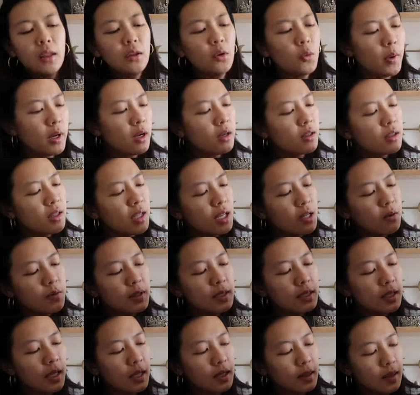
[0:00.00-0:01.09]
the weird thing
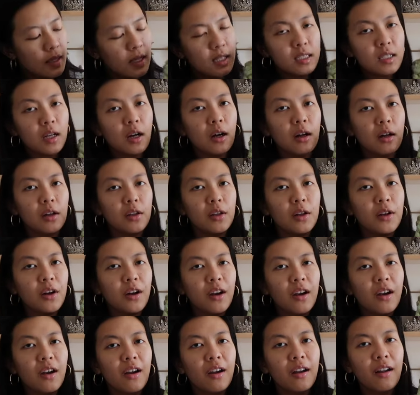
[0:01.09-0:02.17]
was like this
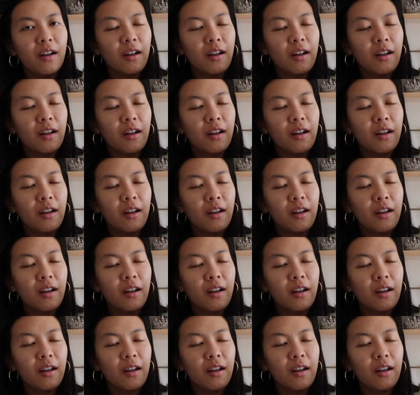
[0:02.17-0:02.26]
color,